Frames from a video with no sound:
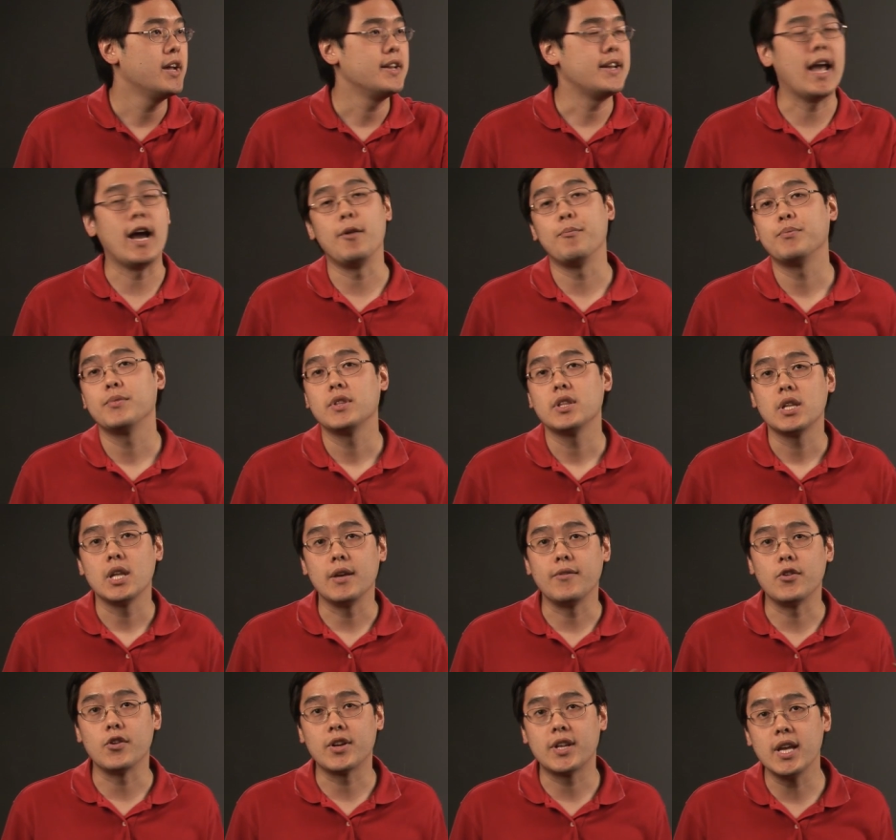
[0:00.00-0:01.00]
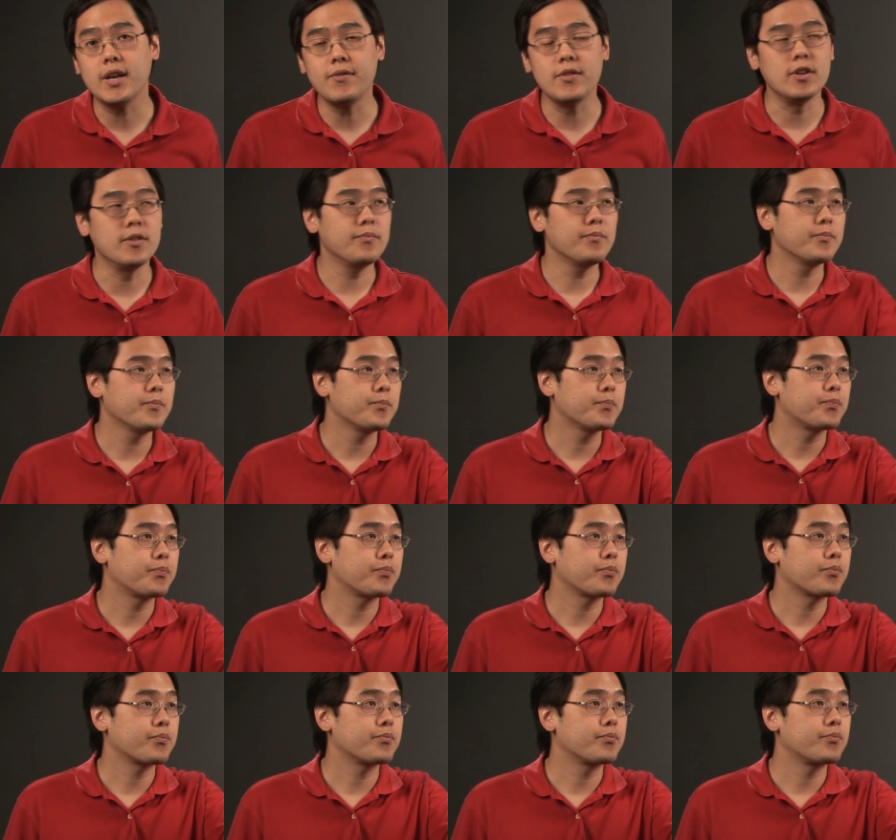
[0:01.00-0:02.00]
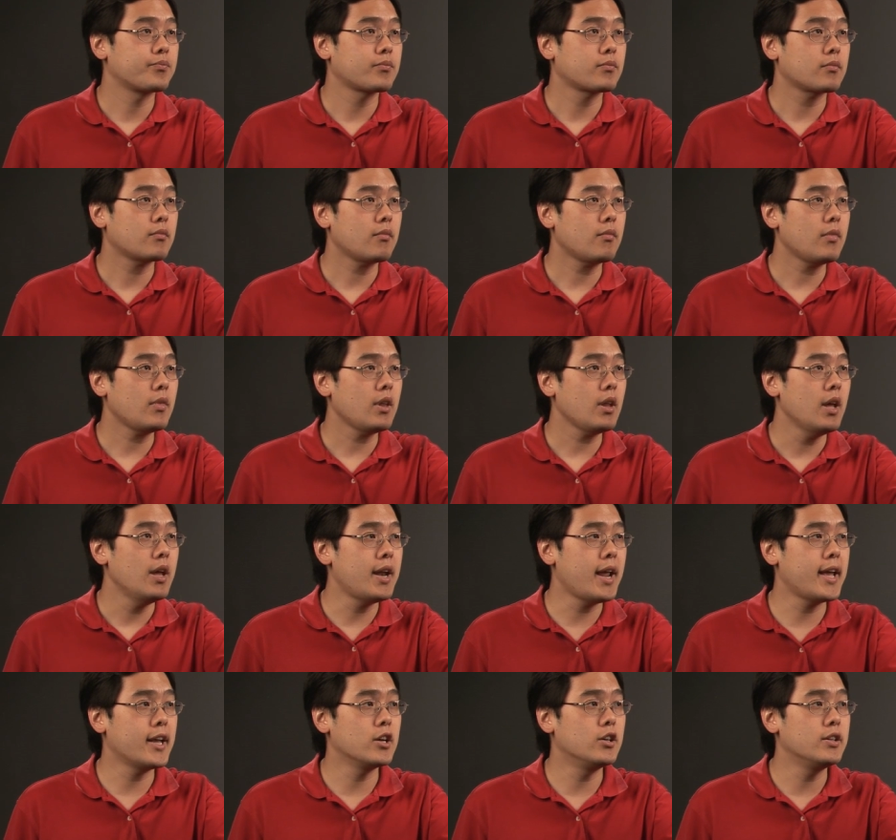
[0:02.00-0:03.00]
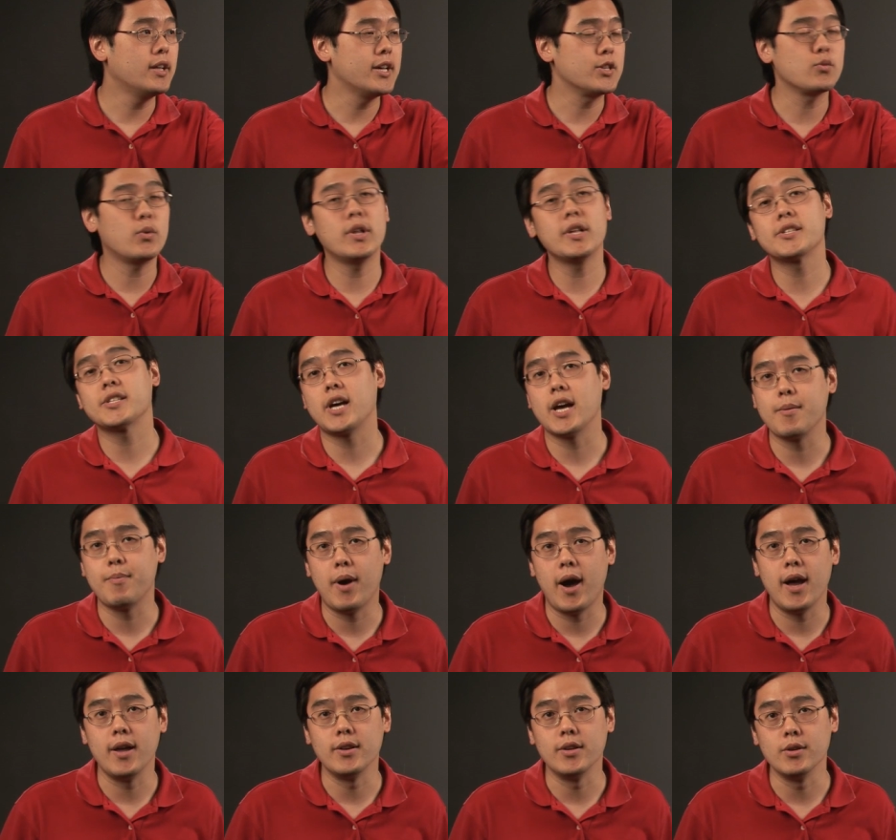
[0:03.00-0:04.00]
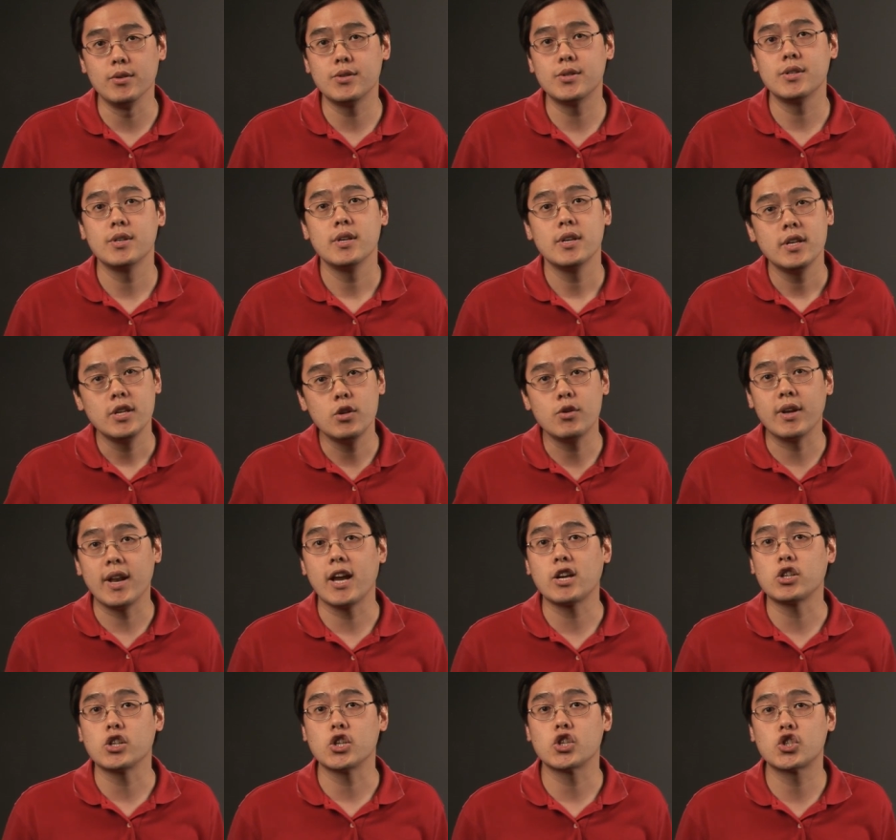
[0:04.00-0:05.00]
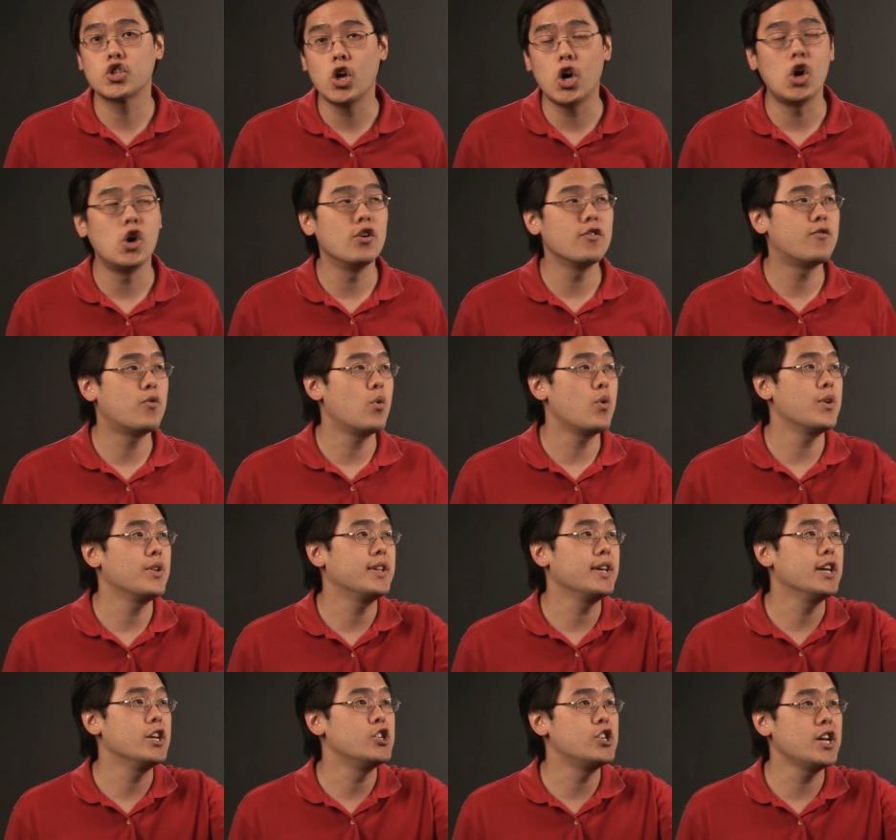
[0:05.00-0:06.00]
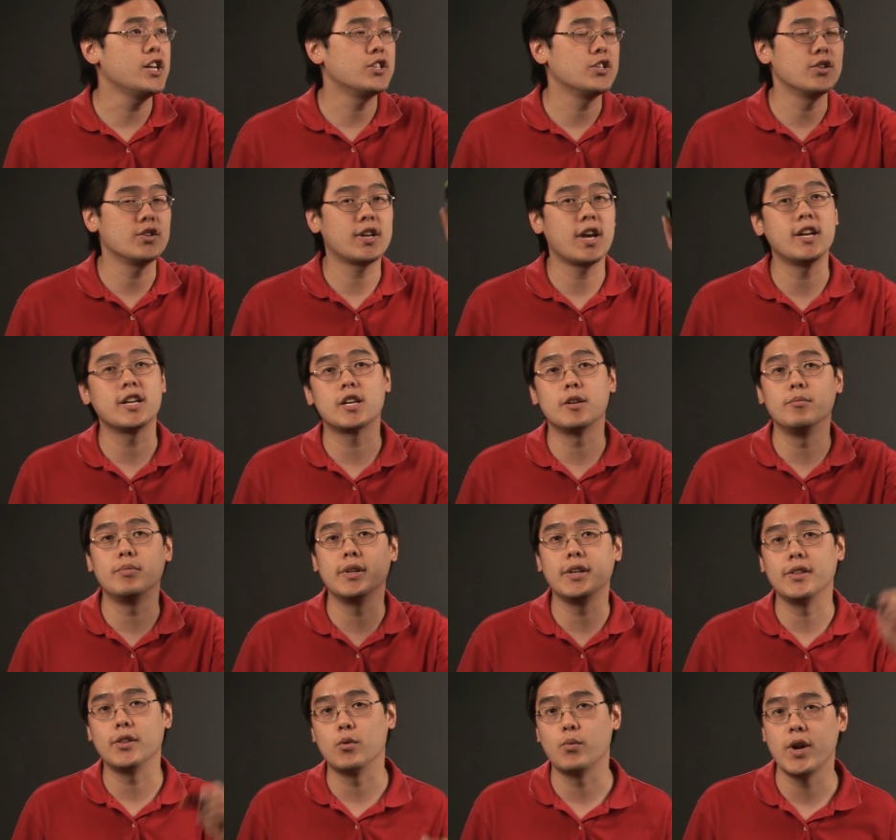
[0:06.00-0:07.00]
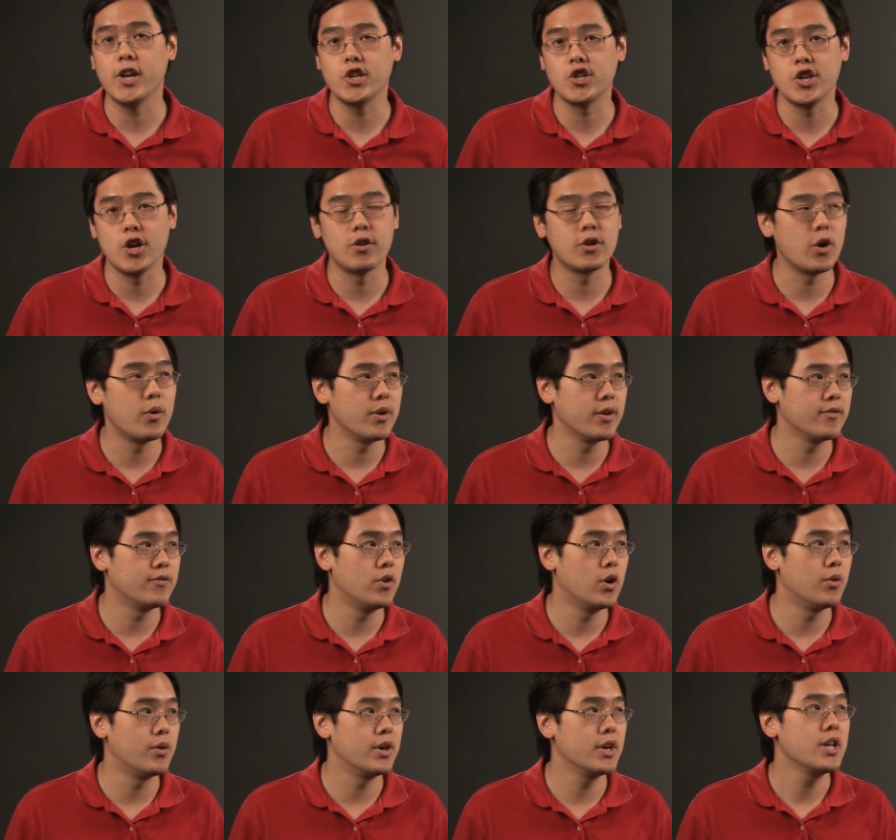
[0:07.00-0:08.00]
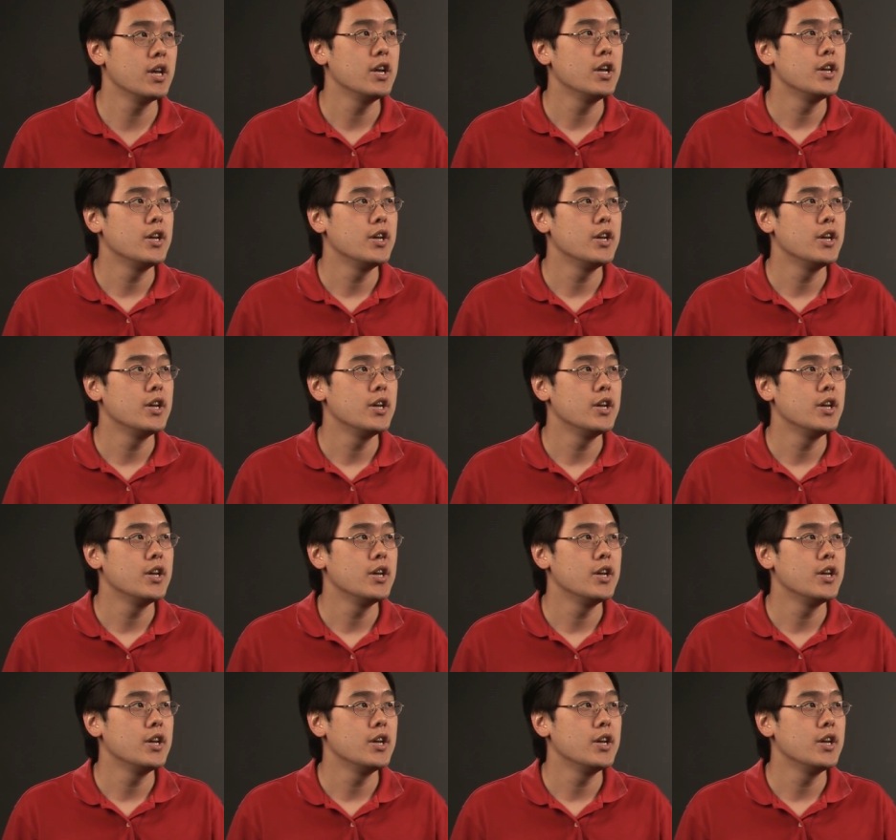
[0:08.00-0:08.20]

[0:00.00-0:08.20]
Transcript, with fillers: Now, if you're given an angle as well as a hypotenuse, you can actually solve for the adjacent to kind of complete the ratio going forward.